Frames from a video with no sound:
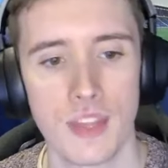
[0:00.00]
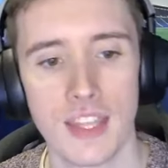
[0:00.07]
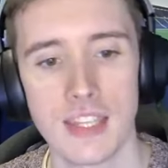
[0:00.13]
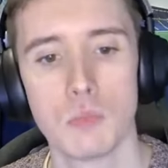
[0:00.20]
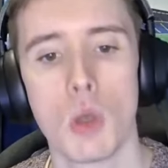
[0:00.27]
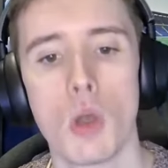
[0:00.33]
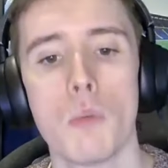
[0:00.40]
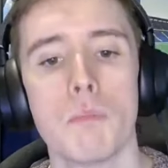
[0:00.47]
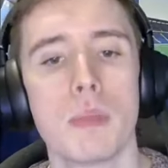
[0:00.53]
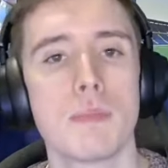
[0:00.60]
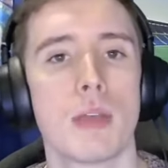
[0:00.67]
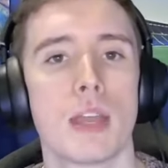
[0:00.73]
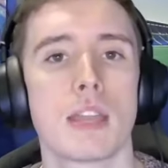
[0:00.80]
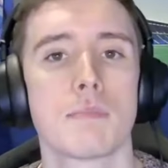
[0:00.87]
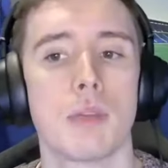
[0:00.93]
he won't be
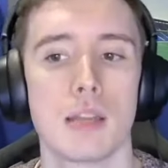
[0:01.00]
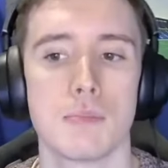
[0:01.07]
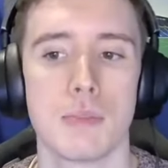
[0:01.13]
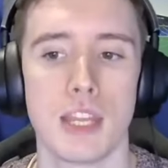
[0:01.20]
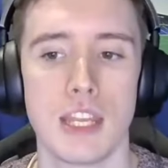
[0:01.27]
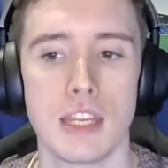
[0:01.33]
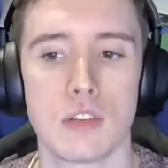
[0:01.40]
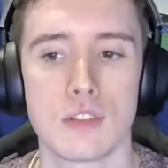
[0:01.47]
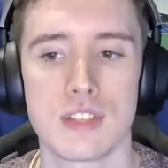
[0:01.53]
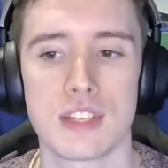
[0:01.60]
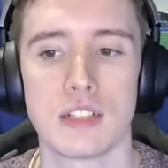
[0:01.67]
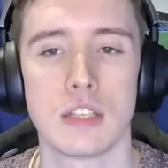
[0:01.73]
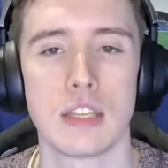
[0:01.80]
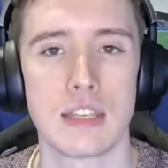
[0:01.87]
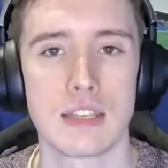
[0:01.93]
picked by me
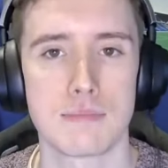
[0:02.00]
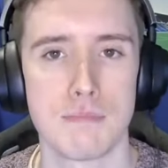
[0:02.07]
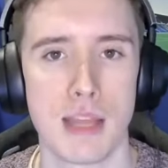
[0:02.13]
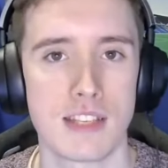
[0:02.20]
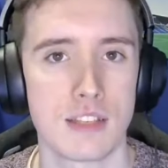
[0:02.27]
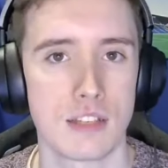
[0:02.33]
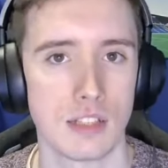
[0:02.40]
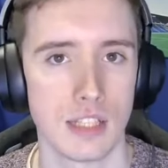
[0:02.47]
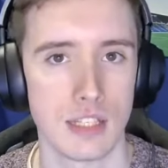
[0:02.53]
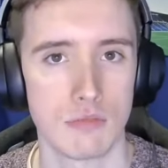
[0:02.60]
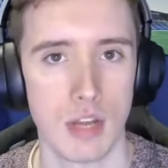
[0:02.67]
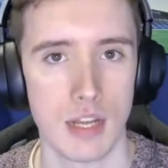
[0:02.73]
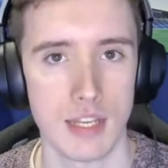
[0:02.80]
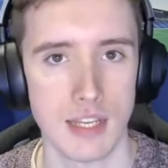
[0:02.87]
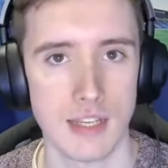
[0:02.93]
until he is mentally
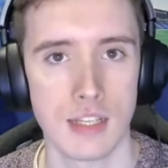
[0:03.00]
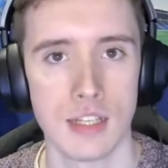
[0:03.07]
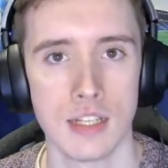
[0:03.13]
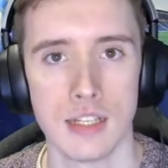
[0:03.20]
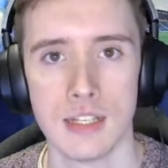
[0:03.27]
ready.